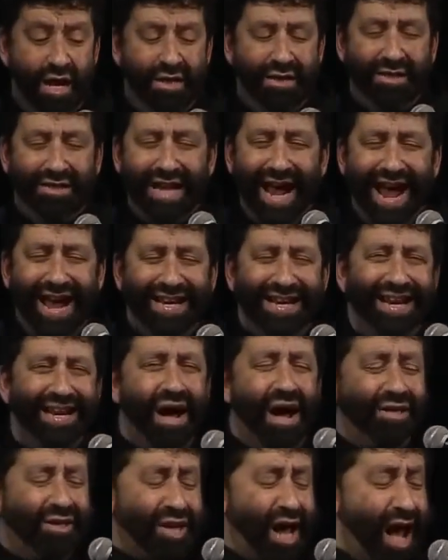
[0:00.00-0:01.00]
standing
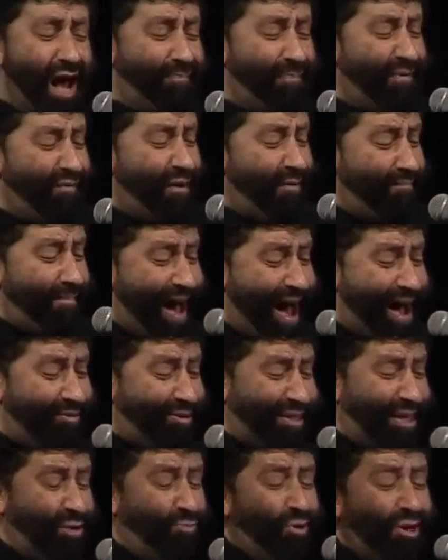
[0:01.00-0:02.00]
on top of a
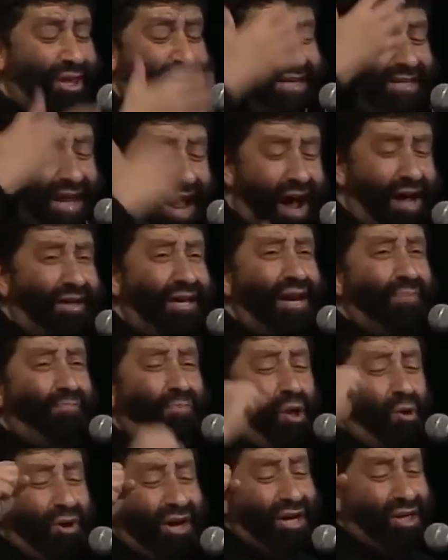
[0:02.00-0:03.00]
mountain with a tallit
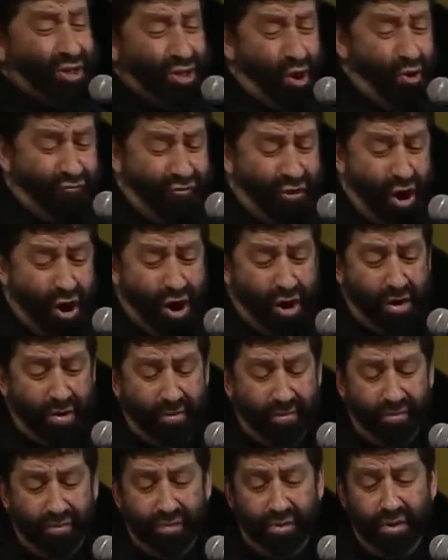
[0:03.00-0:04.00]
blowing a shofar.
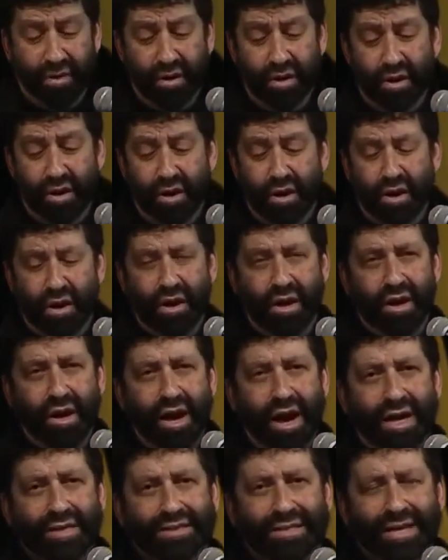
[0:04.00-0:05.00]

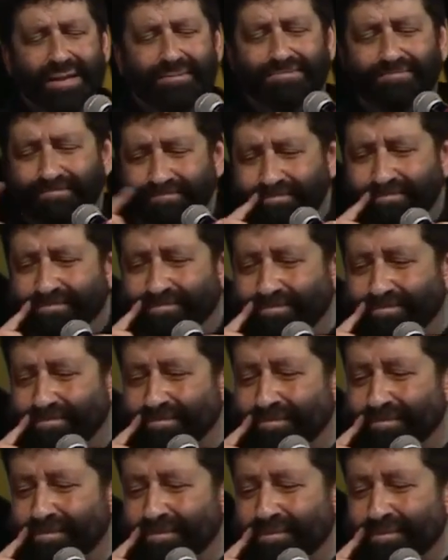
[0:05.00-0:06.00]
I said, Hmm,
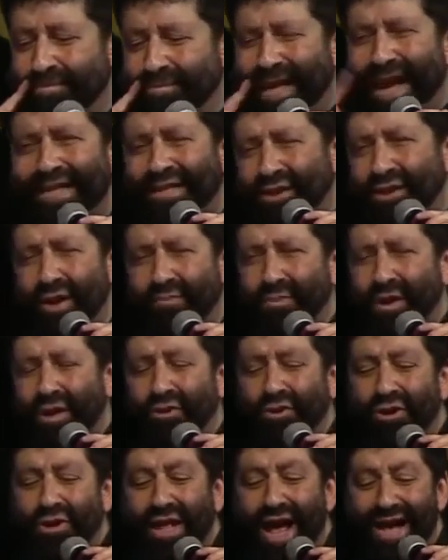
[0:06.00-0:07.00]
that's something,
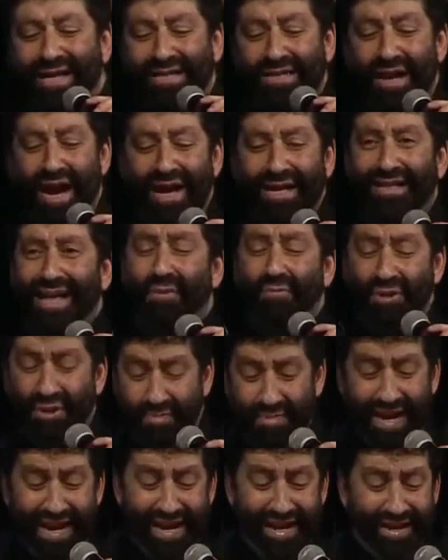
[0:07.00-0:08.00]
because last night that was
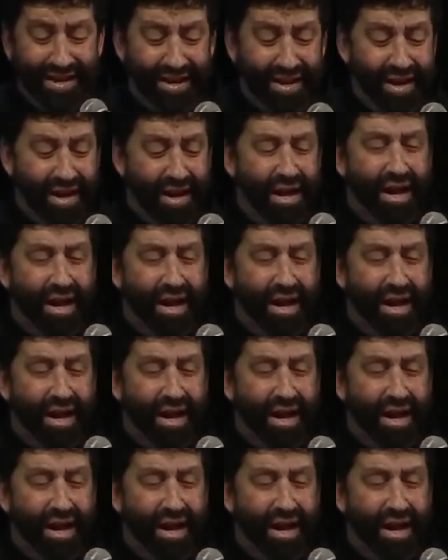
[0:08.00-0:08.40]
me.